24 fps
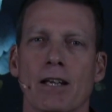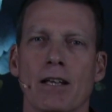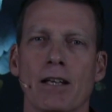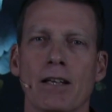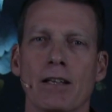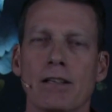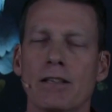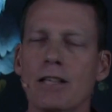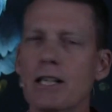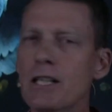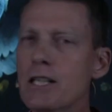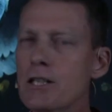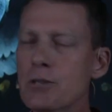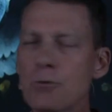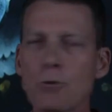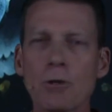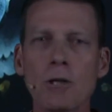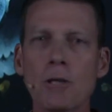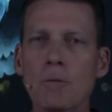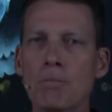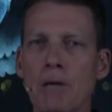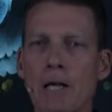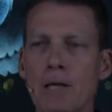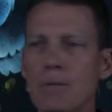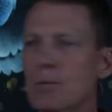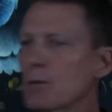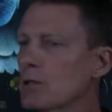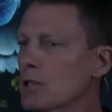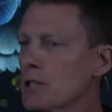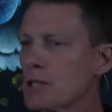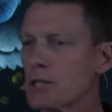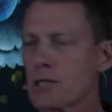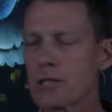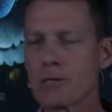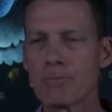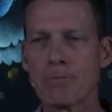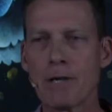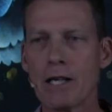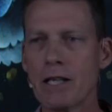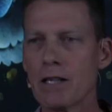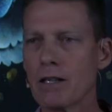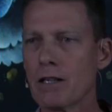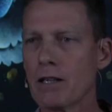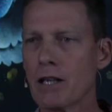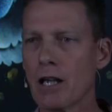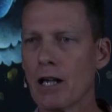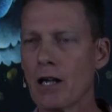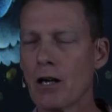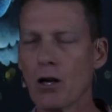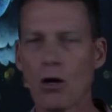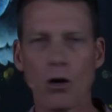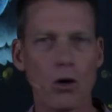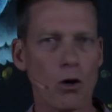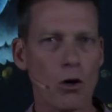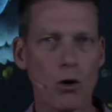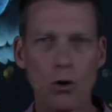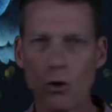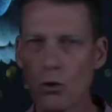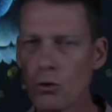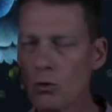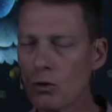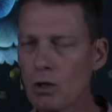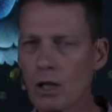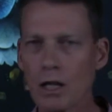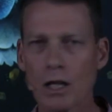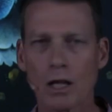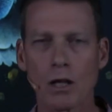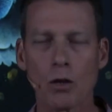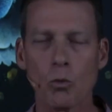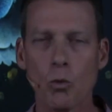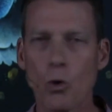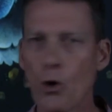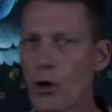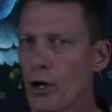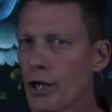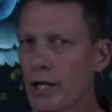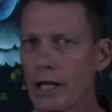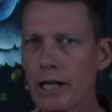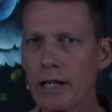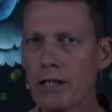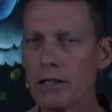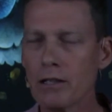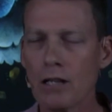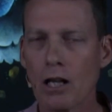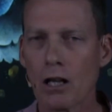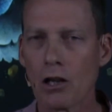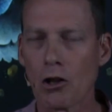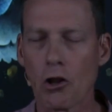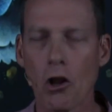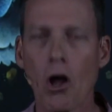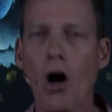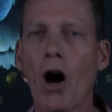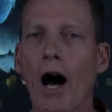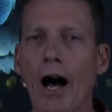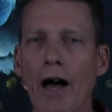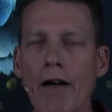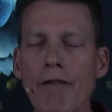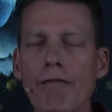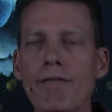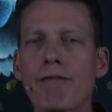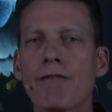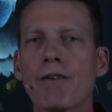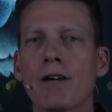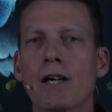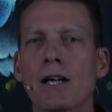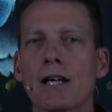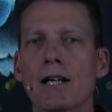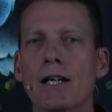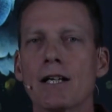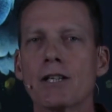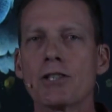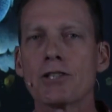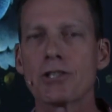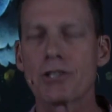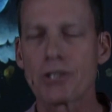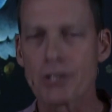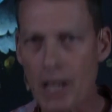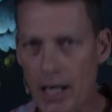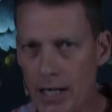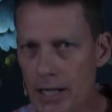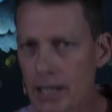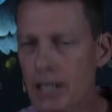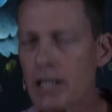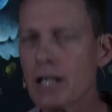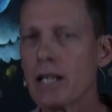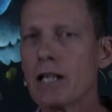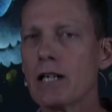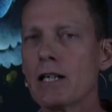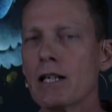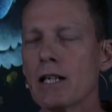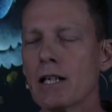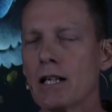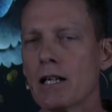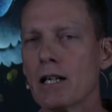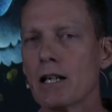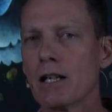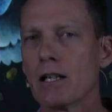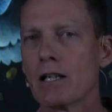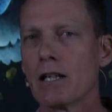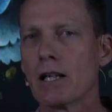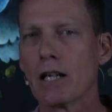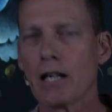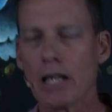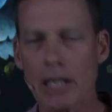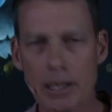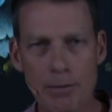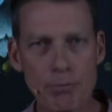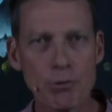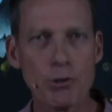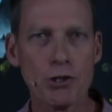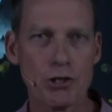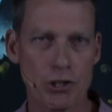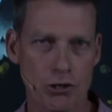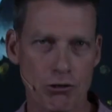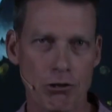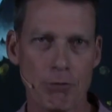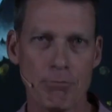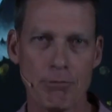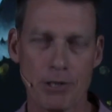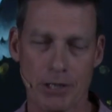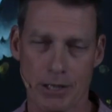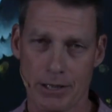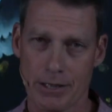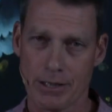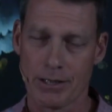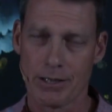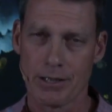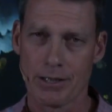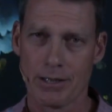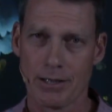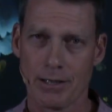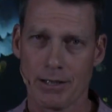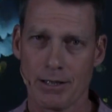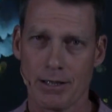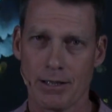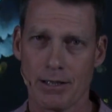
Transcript: These were the people that spent their whole working life studying the Hebrew scriptures.